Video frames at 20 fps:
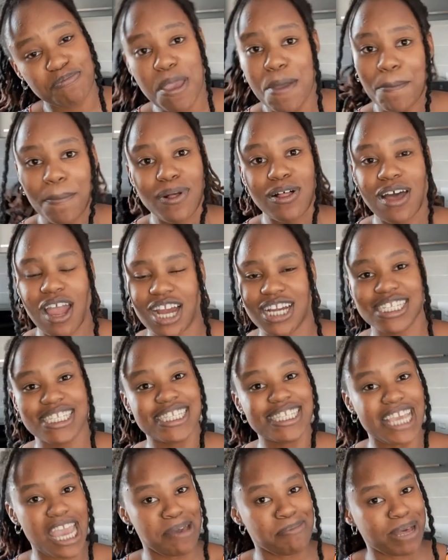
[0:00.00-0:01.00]
People are
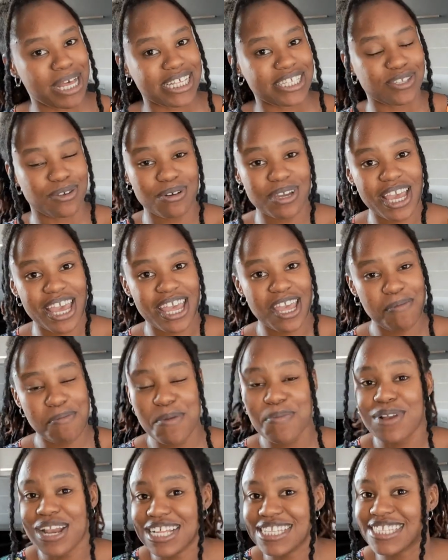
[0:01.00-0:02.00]
scammers, okay?
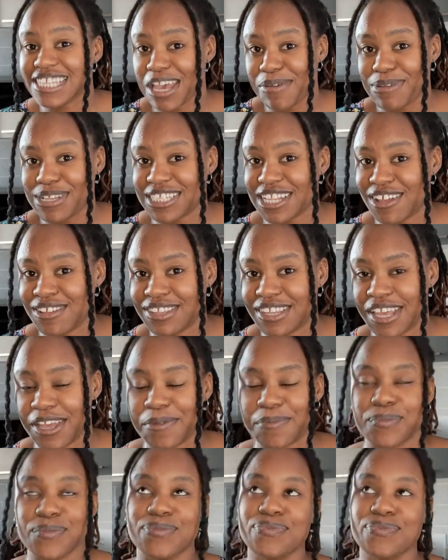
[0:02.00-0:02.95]
People are scammers out there.